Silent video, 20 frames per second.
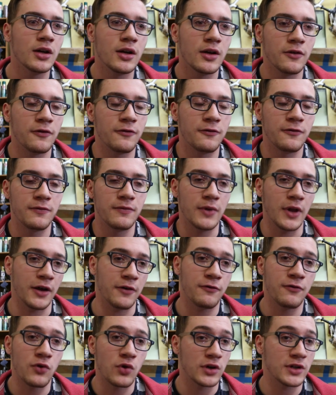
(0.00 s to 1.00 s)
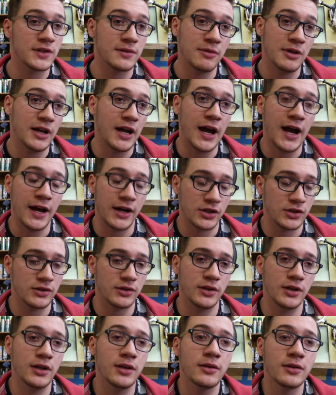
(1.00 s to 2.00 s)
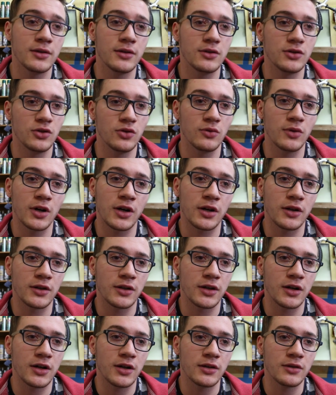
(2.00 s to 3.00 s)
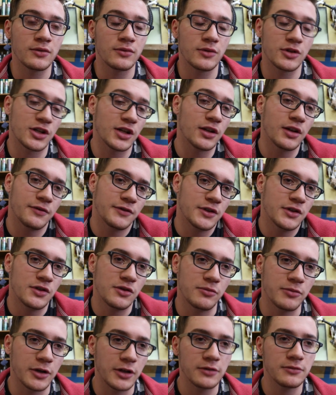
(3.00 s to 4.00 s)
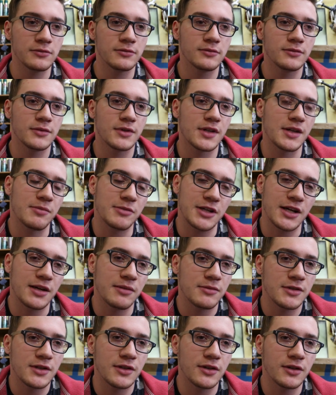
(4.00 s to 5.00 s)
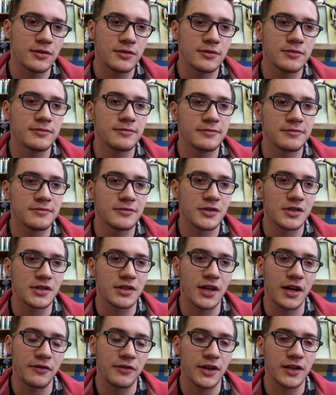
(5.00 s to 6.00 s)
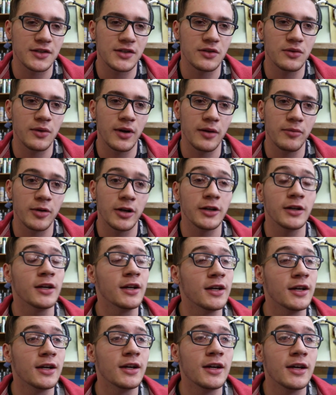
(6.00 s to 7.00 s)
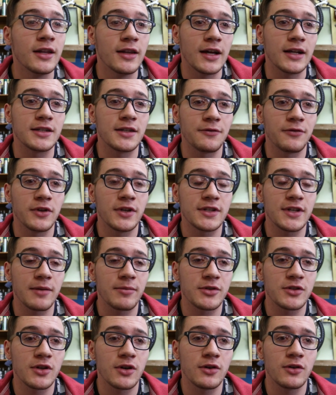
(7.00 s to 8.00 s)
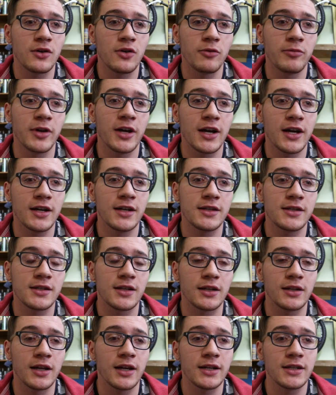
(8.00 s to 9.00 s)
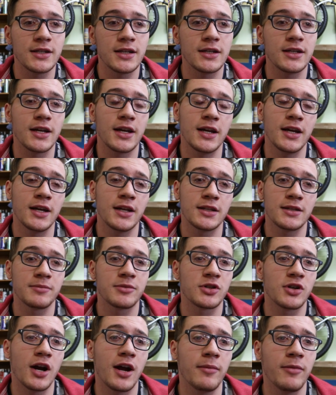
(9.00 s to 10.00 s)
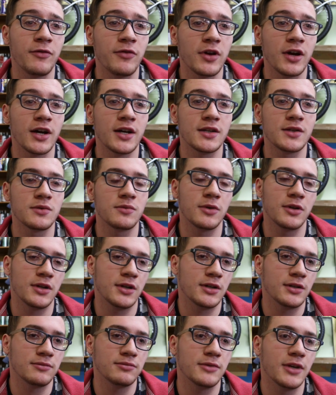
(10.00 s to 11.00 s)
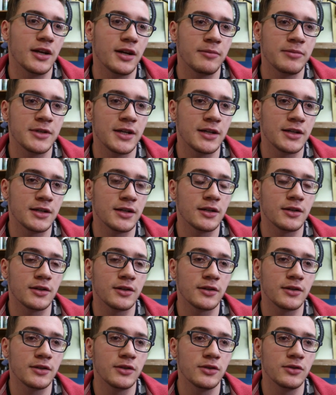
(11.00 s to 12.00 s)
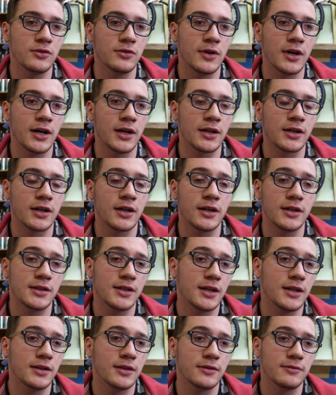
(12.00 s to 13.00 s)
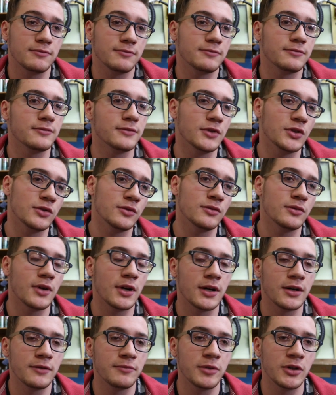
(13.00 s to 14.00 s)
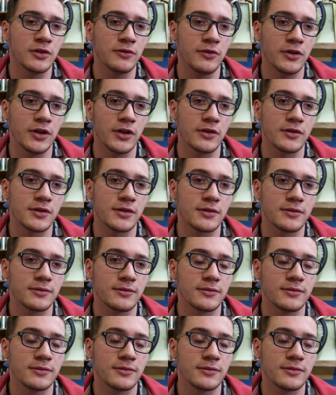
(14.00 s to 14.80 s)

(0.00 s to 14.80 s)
force me to actually do work on the car, which I love to do, but sometimes, just life gets in the way. But that's it for this episode. Hope you guys liked it, and subscribe if you guys want to get updated on all the new content and new build videos.